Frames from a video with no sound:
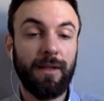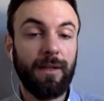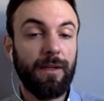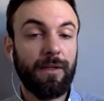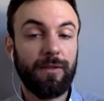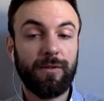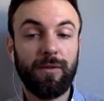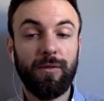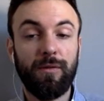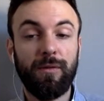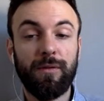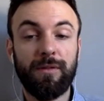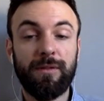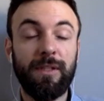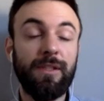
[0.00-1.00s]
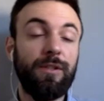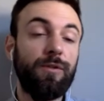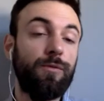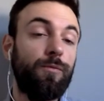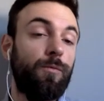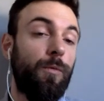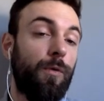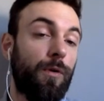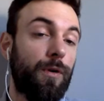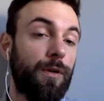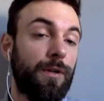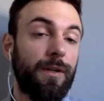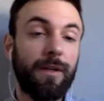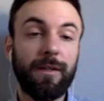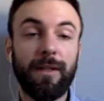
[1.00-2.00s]
So did you
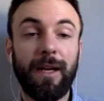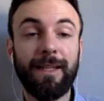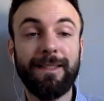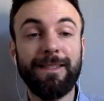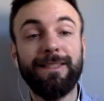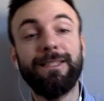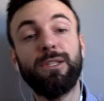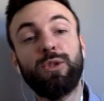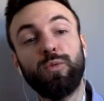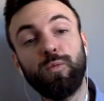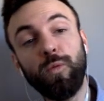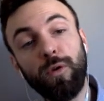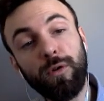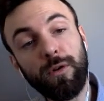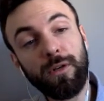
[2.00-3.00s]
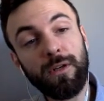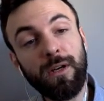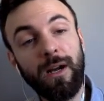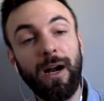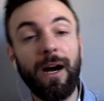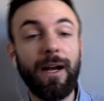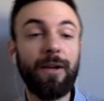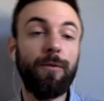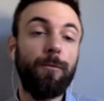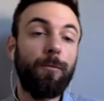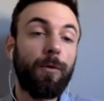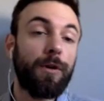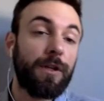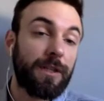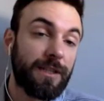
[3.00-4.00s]
work? I didn't work, I
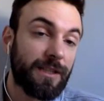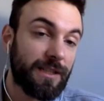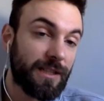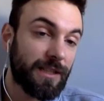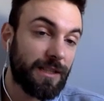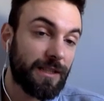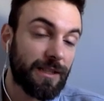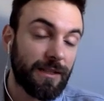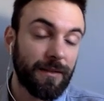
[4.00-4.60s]
worked.